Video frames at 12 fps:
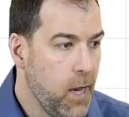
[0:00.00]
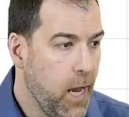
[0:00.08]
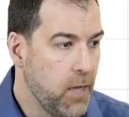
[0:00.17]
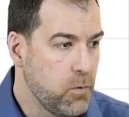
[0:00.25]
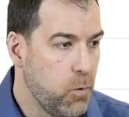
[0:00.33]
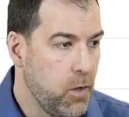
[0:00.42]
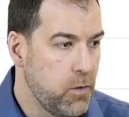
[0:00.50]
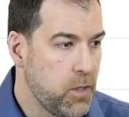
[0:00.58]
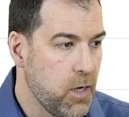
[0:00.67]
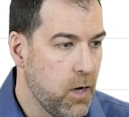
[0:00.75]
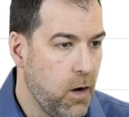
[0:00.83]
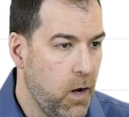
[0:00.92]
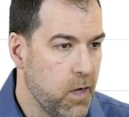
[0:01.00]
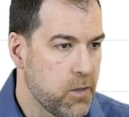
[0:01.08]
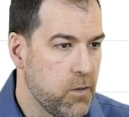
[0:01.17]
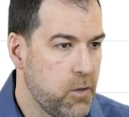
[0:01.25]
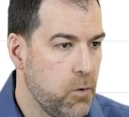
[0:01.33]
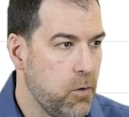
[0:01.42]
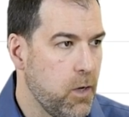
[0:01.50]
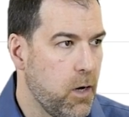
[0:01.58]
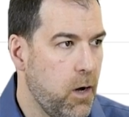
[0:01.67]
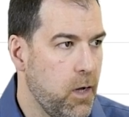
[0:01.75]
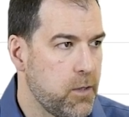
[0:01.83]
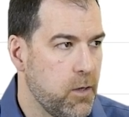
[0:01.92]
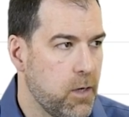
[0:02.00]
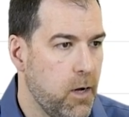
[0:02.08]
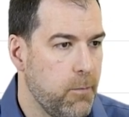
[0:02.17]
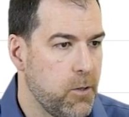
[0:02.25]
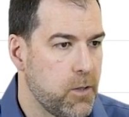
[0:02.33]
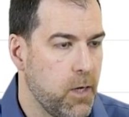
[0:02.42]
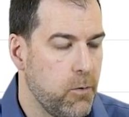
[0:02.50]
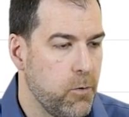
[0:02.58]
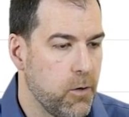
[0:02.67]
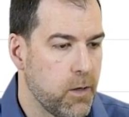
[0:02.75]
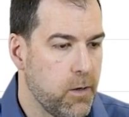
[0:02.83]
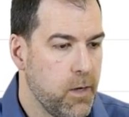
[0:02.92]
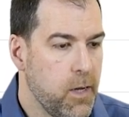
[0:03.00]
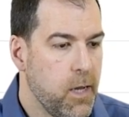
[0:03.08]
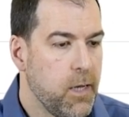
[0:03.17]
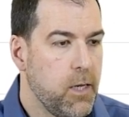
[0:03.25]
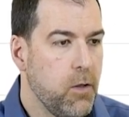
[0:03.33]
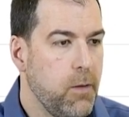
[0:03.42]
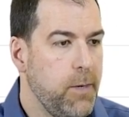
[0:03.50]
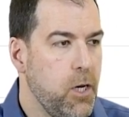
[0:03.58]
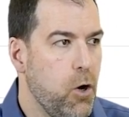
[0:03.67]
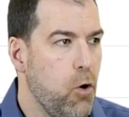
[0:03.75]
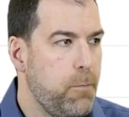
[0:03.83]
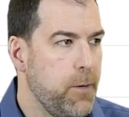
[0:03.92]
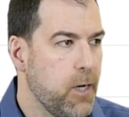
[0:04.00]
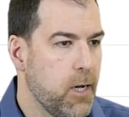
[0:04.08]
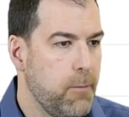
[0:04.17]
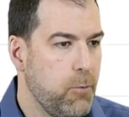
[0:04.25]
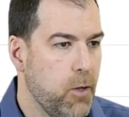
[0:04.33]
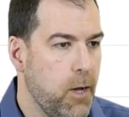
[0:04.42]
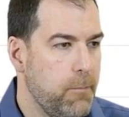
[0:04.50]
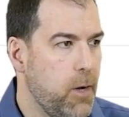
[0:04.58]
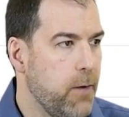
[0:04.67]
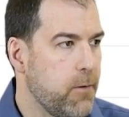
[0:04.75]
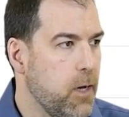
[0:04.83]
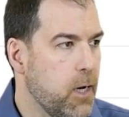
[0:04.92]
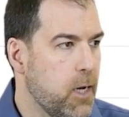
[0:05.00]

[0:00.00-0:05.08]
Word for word: as well as the cost, the total cost to accomplish that work. Now let me open a couple up. I've got a